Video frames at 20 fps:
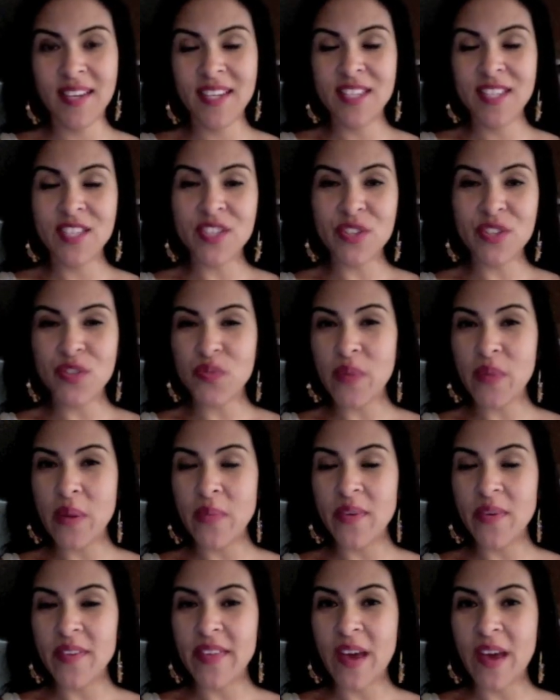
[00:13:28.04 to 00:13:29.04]
Just
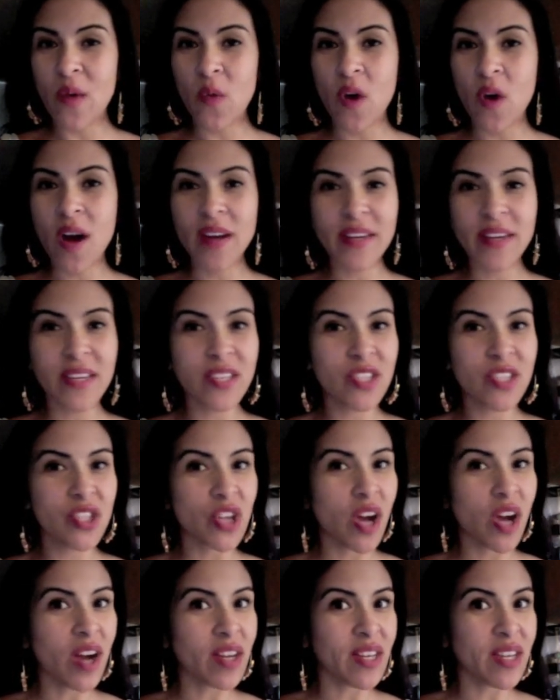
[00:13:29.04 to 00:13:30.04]
remember that walking,
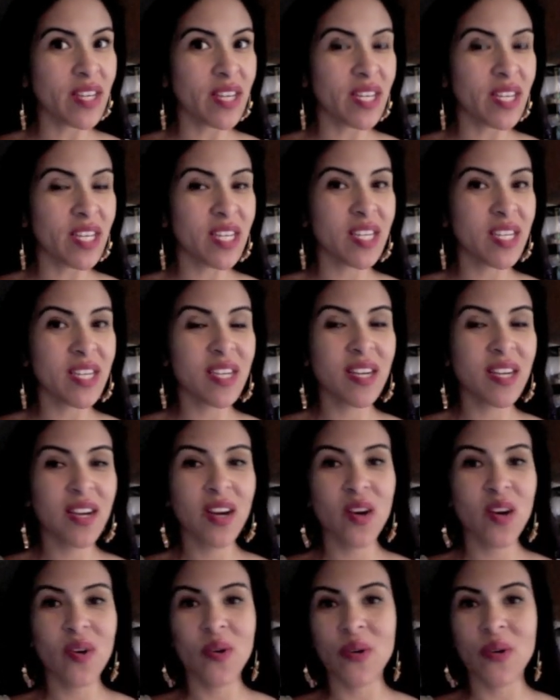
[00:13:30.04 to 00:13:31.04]
jogging,
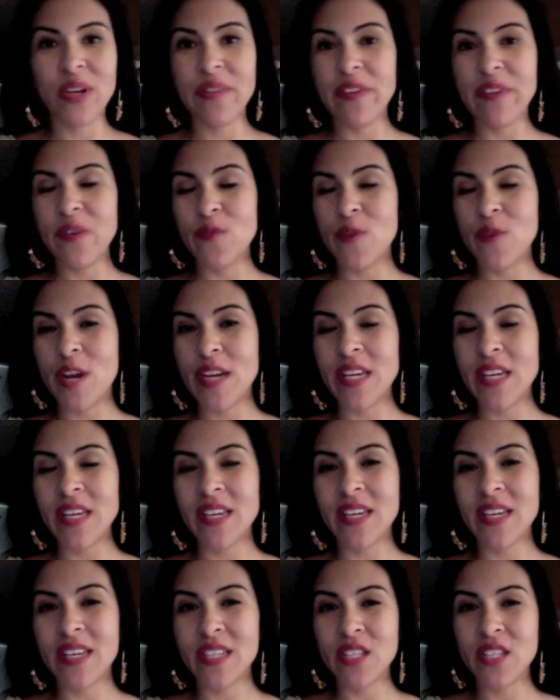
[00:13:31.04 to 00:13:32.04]
or even running
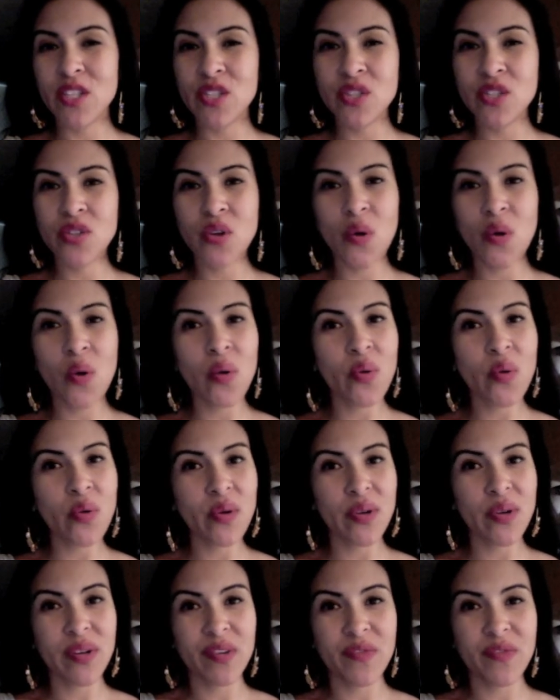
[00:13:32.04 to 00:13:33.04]
is so
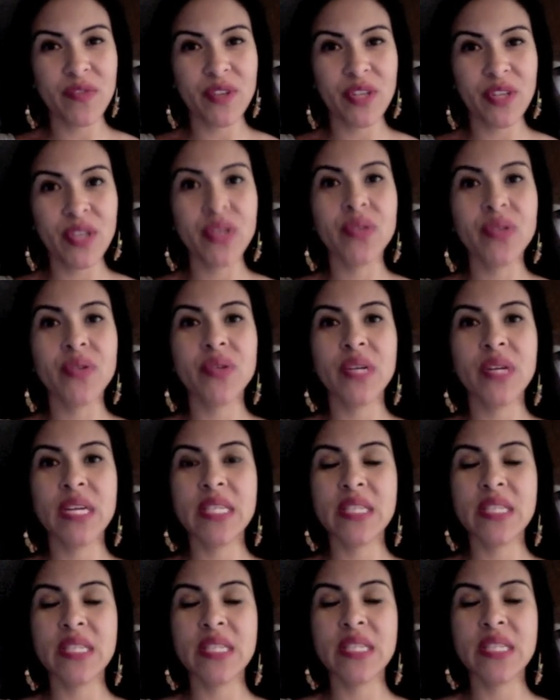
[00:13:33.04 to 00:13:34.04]
good for you.
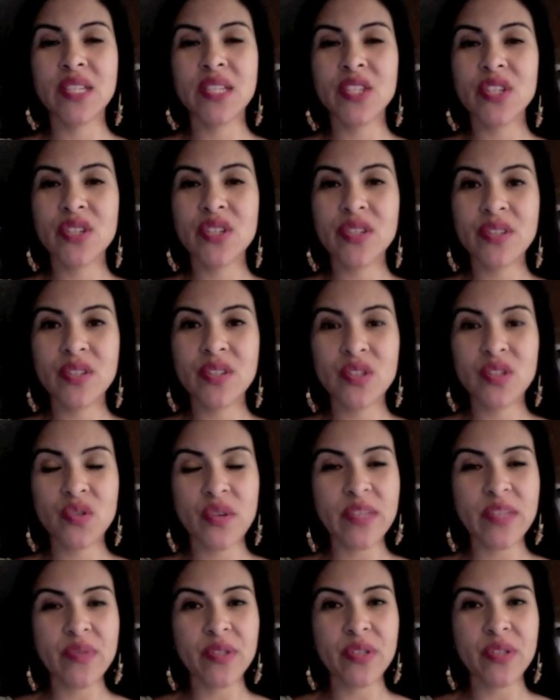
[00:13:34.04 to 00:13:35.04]
It's such a good
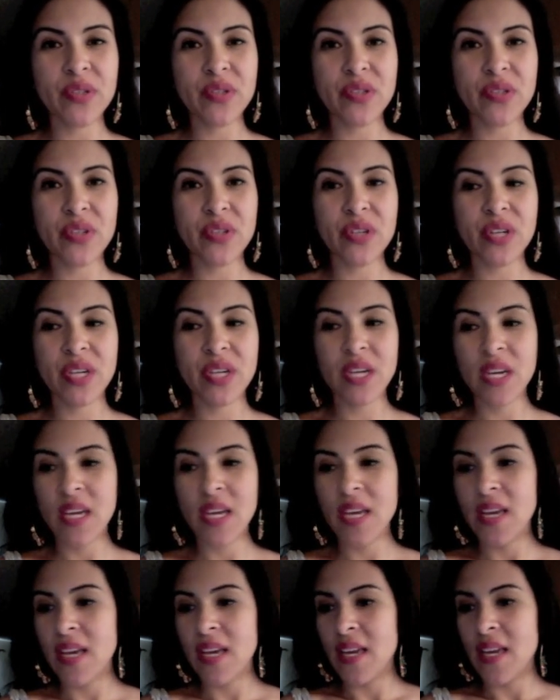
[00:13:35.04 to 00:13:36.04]
stress reducer.
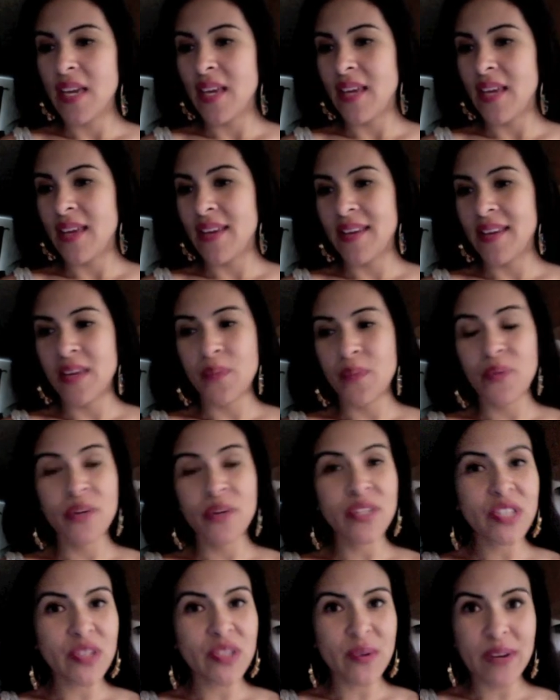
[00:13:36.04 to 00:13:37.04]
It
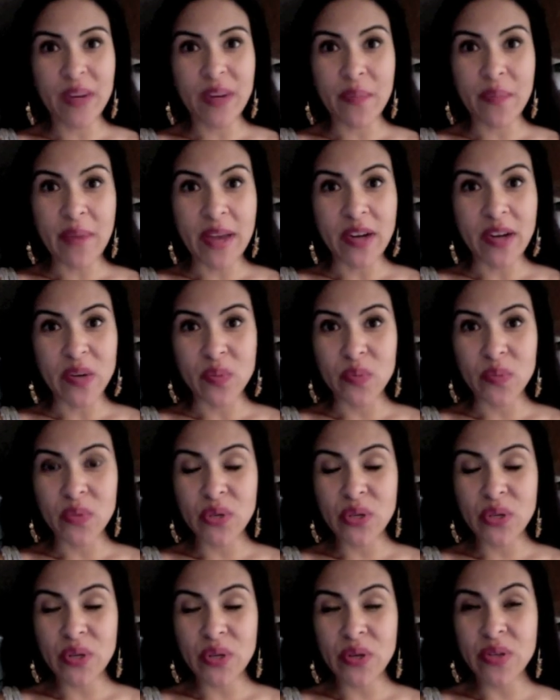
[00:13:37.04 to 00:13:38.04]
puts you in a better
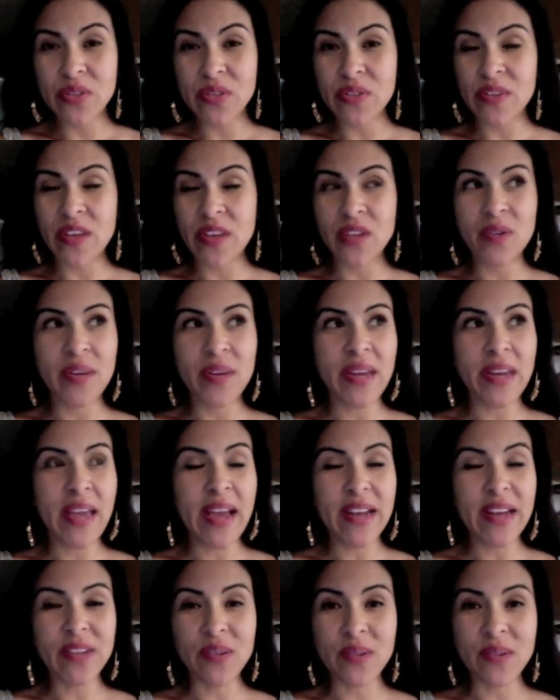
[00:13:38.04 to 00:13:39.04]
mood so that you can
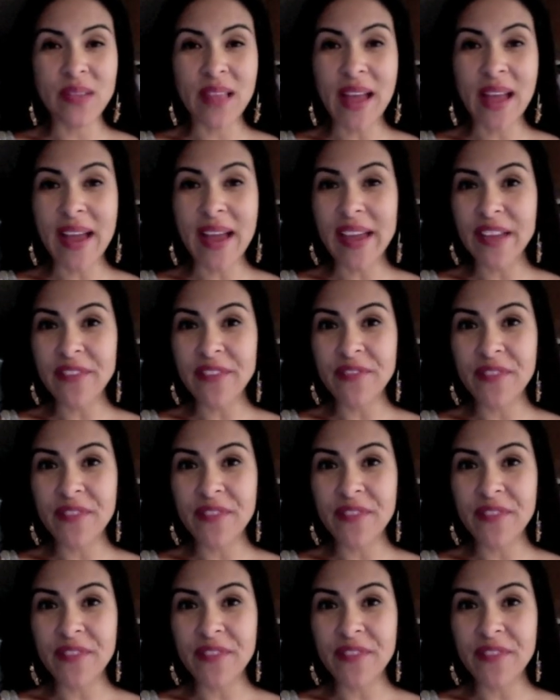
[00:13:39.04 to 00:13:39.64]
handle life